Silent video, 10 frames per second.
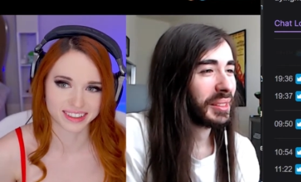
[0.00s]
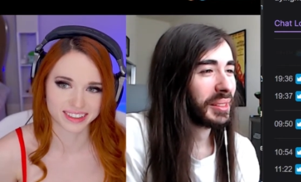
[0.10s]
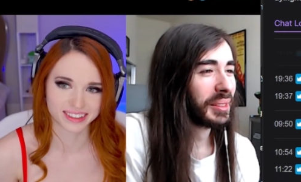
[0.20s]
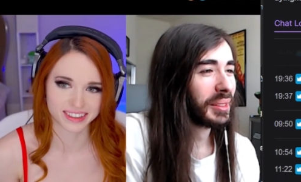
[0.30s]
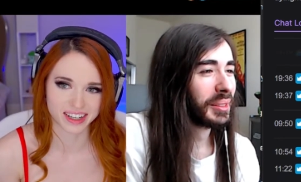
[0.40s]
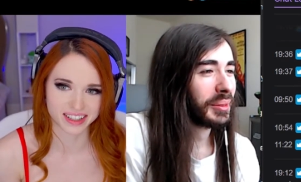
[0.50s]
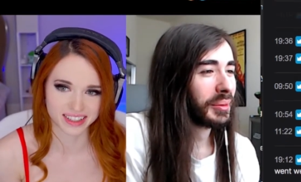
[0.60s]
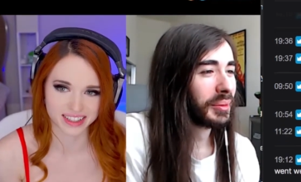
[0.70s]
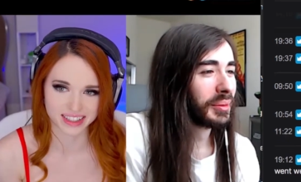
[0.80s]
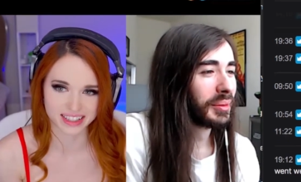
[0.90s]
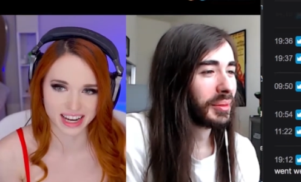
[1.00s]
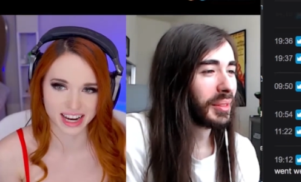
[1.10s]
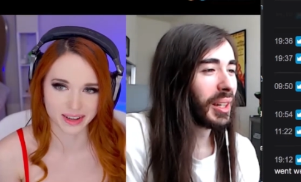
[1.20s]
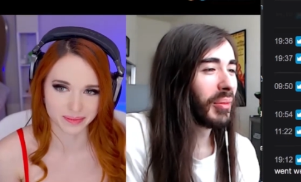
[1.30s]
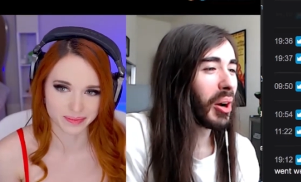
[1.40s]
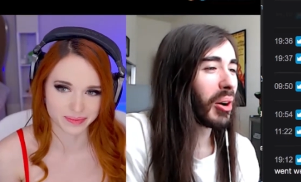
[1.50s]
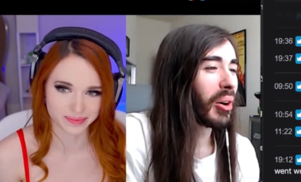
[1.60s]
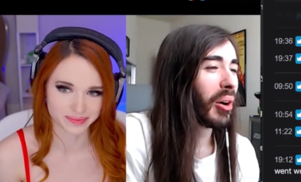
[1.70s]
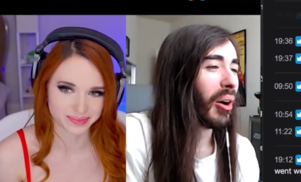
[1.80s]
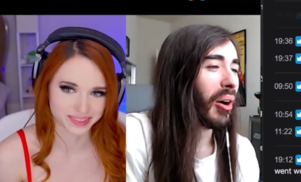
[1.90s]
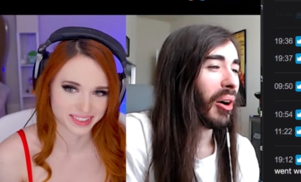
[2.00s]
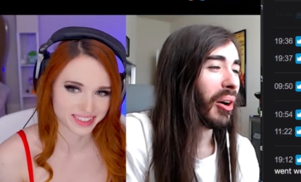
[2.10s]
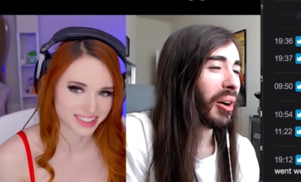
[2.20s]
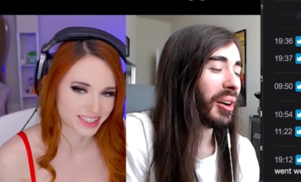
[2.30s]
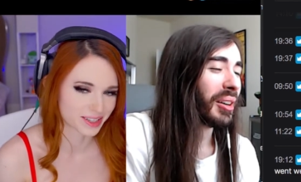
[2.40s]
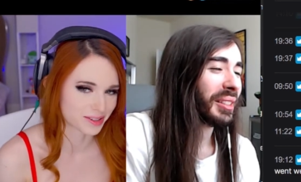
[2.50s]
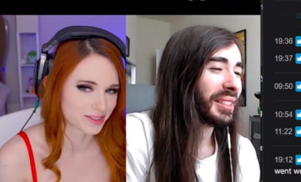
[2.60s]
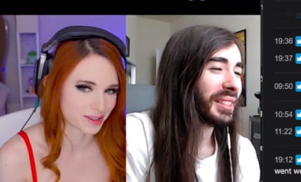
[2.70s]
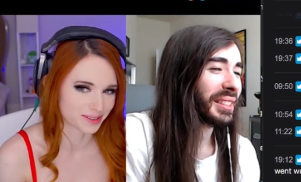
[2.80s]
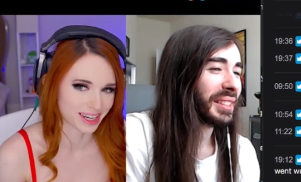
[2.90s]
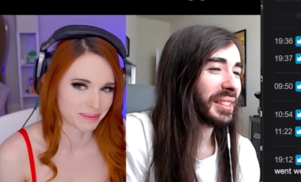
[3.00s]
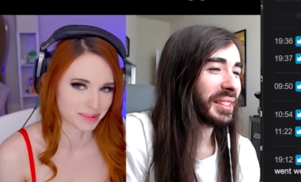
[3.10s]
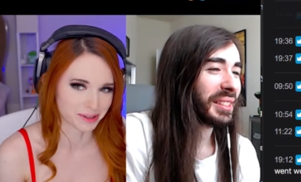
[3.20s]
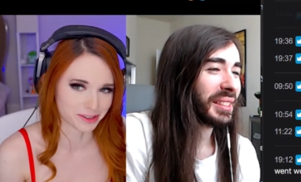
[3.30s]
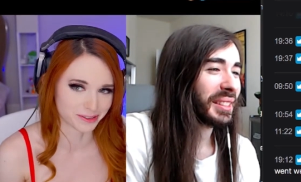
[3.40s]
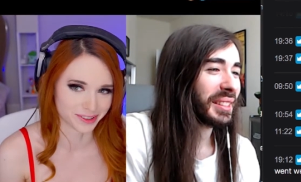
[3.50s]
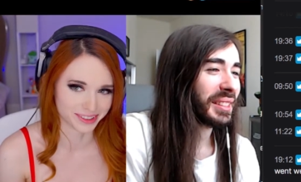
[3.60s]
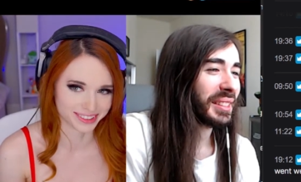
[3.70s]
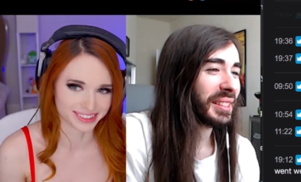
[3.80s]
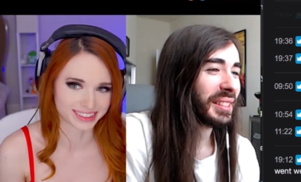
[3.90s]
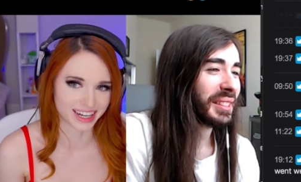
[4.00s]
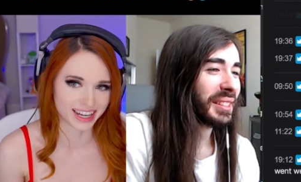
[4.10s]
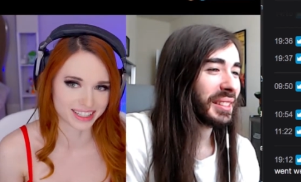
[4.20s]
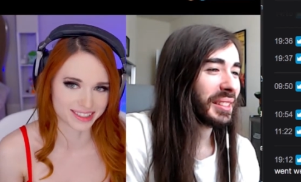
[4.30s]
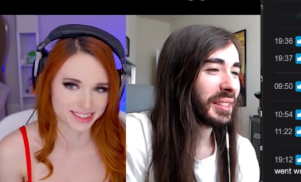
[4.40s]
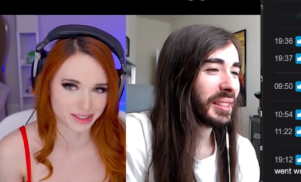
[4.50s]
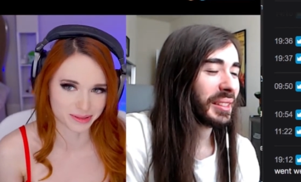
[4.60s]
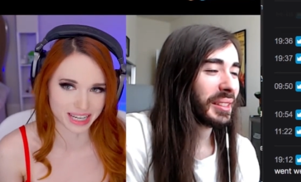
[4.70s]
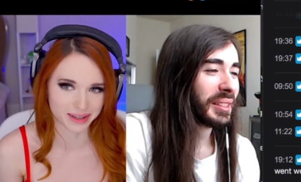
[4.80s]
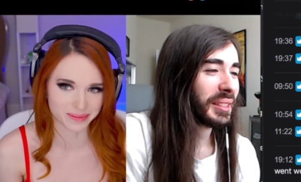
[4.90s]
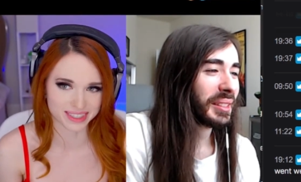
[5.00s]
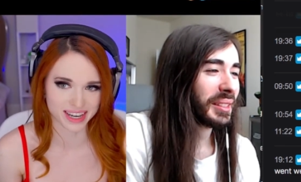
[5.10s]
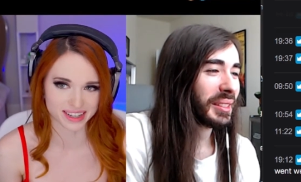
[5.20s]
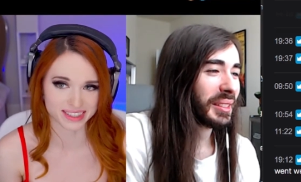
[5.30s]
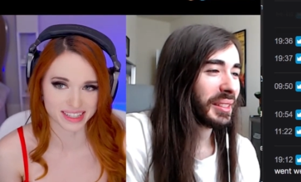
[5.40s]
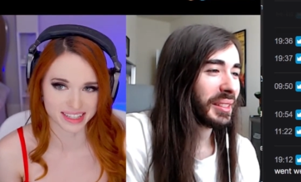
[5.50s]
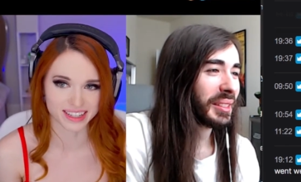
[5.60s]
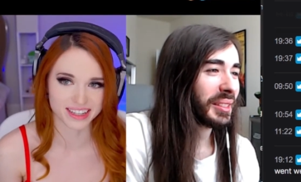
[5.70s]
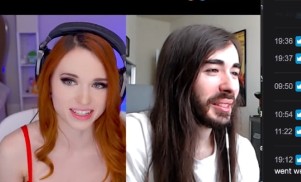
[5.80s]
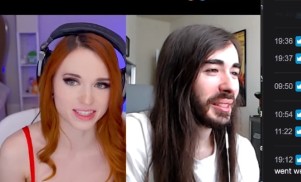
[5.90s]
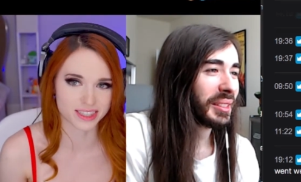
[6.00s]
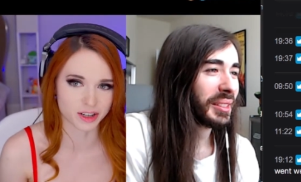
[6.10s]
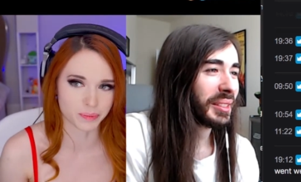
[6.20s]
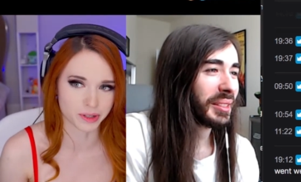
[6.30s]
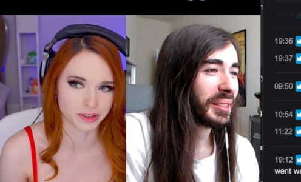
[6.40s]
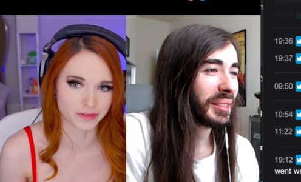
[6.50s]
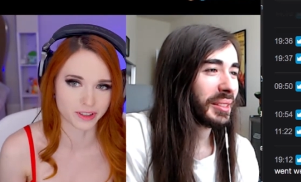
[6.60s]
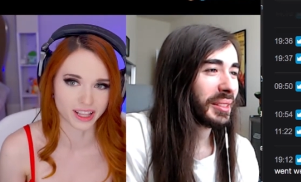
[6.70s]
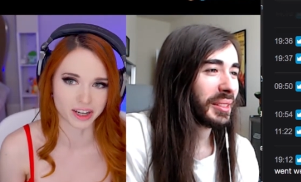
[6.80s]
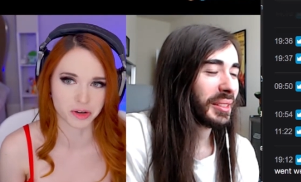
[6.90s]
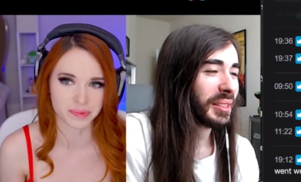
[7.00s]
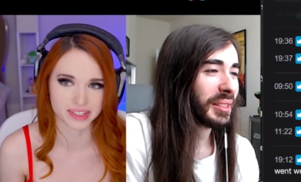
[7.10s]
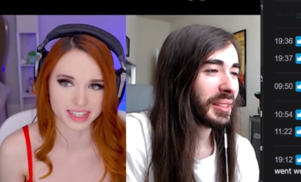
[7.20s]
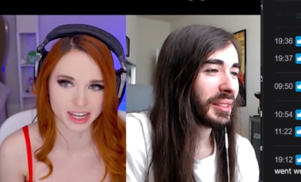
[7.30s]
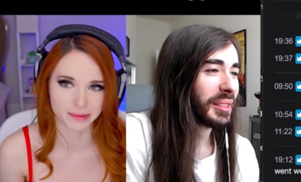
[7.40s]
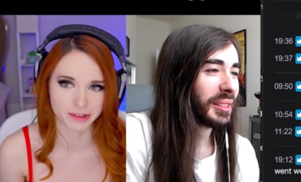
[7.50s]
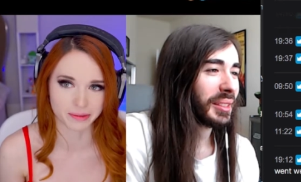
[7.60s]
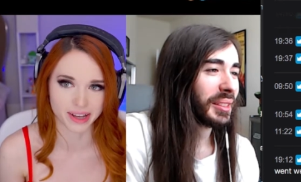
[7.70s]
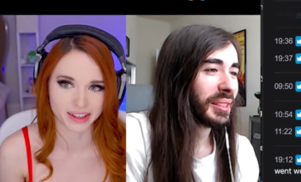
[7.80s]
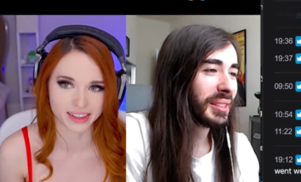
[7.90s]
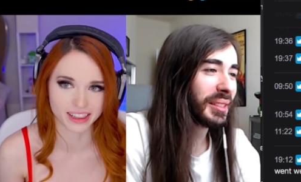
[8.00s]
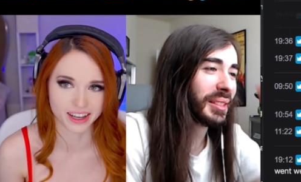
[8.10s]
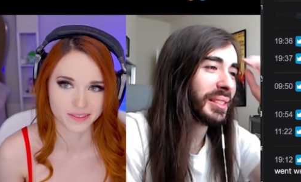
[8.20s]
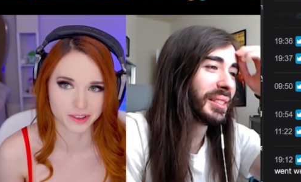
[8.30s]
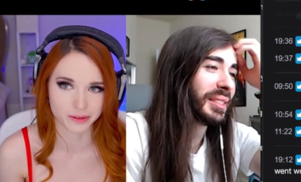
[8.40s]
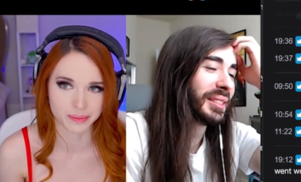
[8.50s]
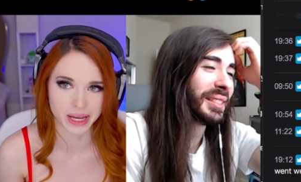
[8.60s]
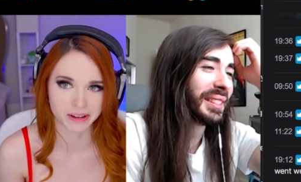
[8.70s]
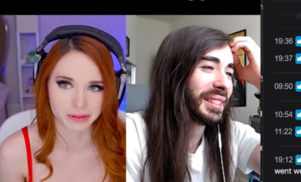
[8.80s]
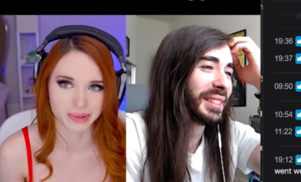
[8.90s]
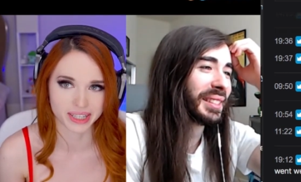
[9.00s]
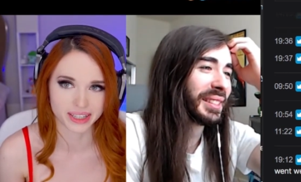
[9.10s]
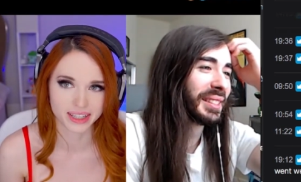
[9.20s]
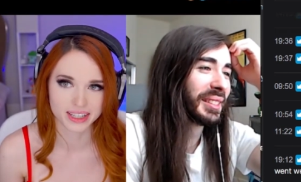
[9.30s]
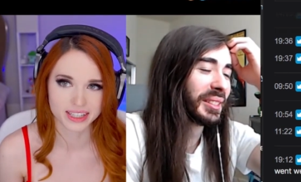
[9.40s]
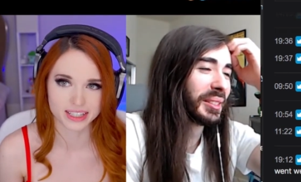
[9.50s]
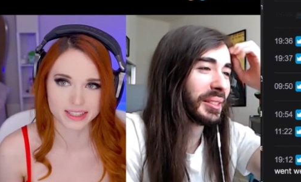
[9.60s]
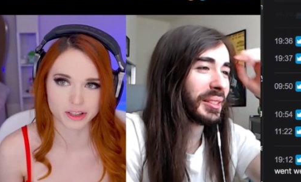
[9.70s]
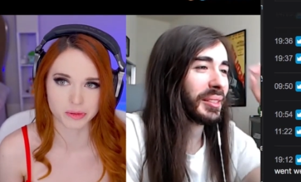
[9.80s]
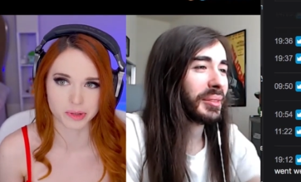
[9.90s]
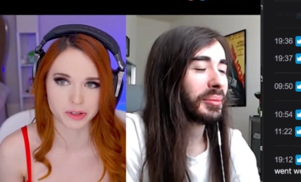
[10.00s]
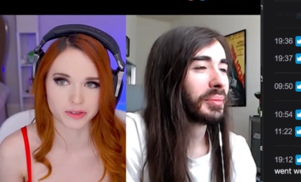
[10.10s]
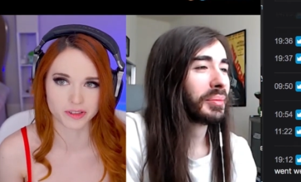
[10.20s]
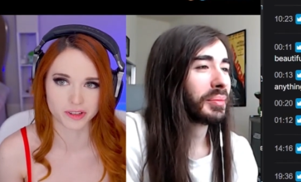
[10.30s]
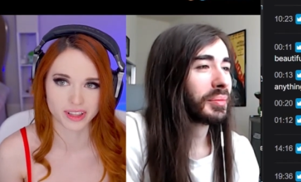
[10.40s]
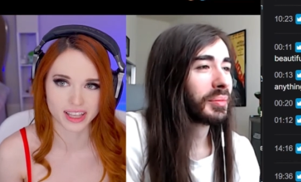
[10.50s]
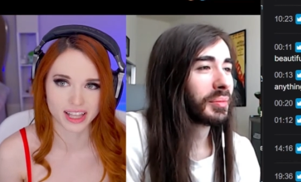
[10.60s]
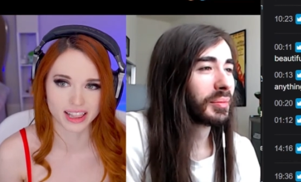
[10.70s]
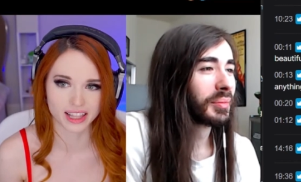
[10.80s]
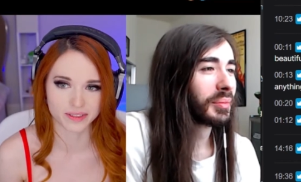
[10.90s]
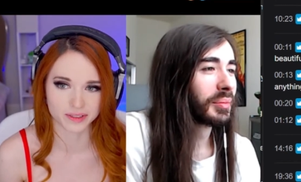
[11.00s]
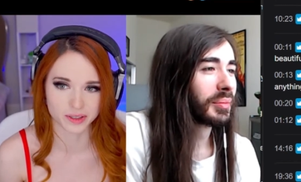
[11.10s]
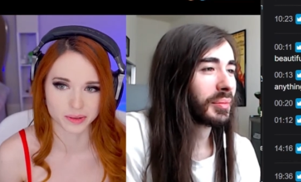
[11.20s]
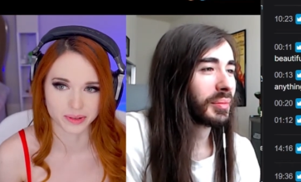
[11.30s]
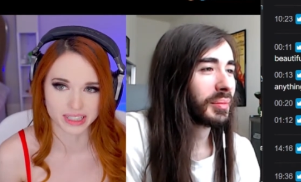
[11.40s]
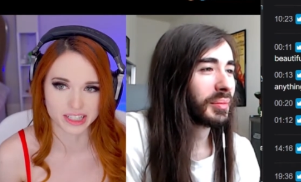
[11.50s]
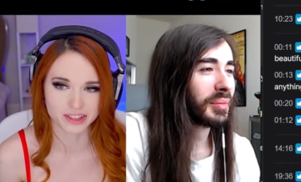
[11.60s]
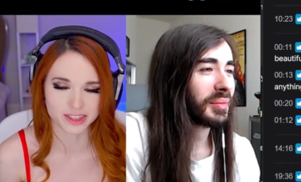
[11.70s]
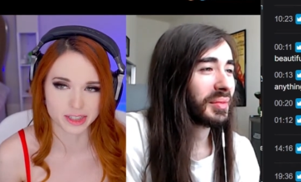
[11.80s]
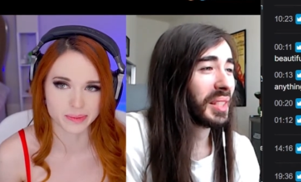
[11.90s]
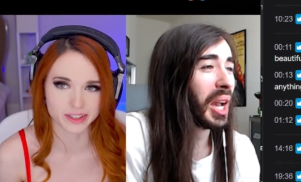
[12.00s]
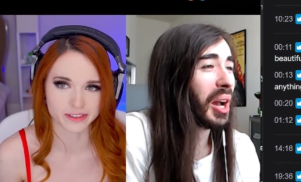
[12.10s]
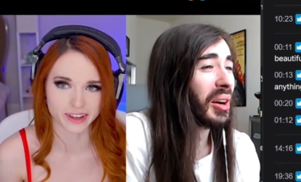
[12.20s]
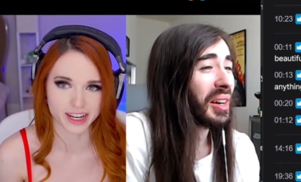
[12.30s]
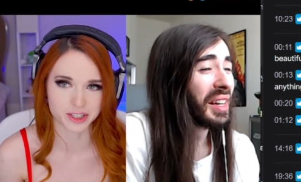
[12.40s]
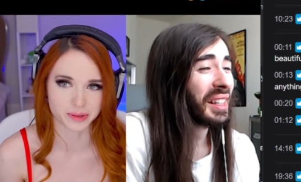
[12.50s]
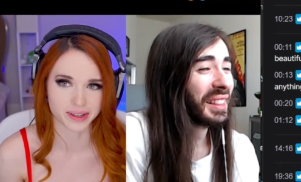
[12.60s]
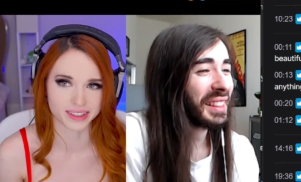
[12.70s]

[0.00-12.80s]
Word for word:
Speaker 1: God damn. Oh. You're so damn beautiful. God, you're so damn sexy. You're so beautiful. I hope your day went well. Love you. Marry me. You're so beautiful. Love you. He just seems infatuated.